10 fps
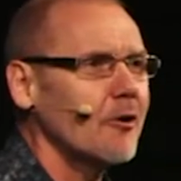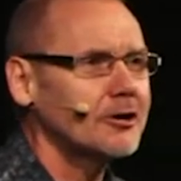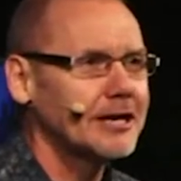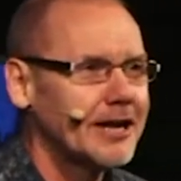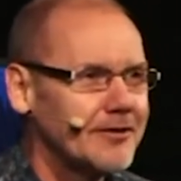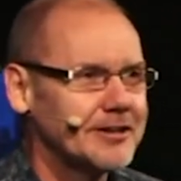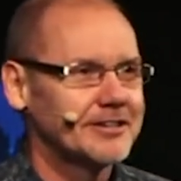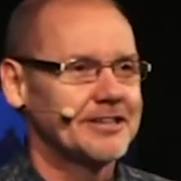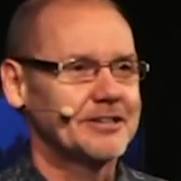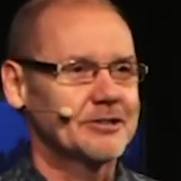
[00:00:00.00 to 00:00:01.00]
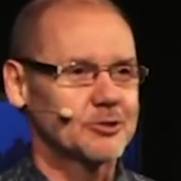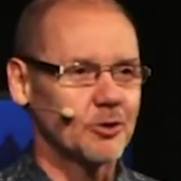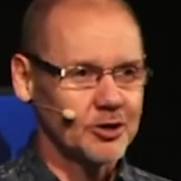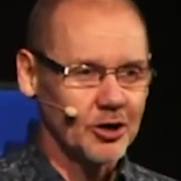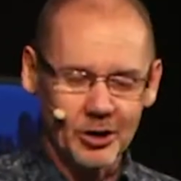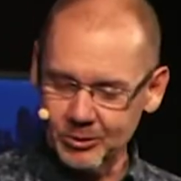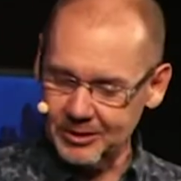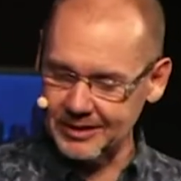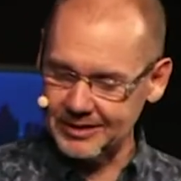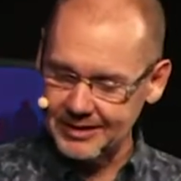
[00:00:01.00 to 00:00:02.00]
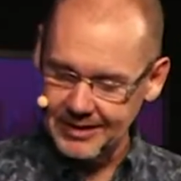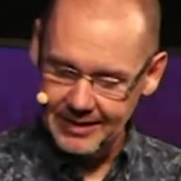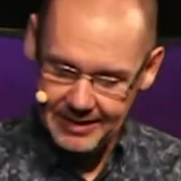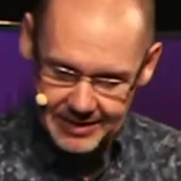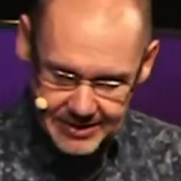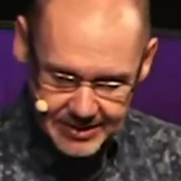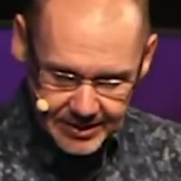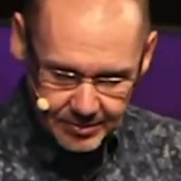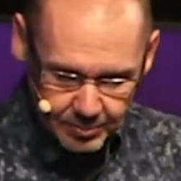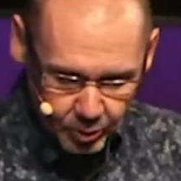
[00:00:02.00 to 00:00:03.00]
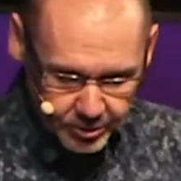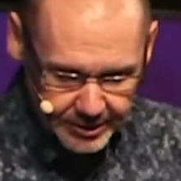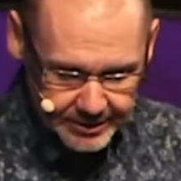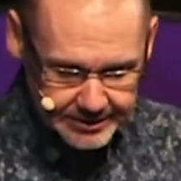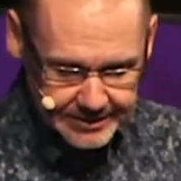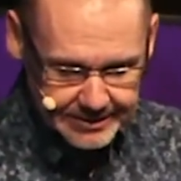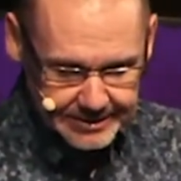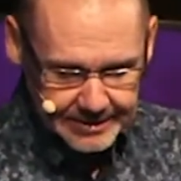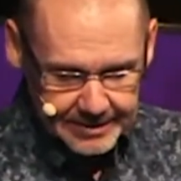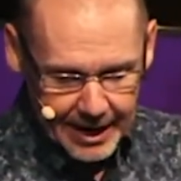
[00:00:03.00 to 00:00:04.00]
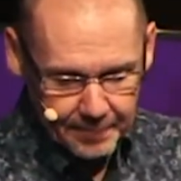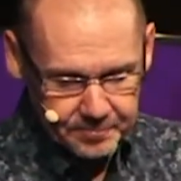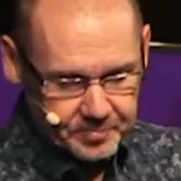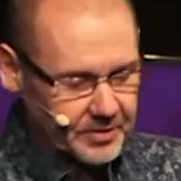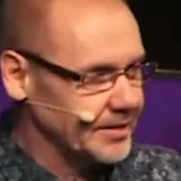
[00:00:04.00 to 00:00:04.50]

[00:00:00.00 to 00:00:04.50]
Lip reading: while you're living, because what you're holding is molding. Now,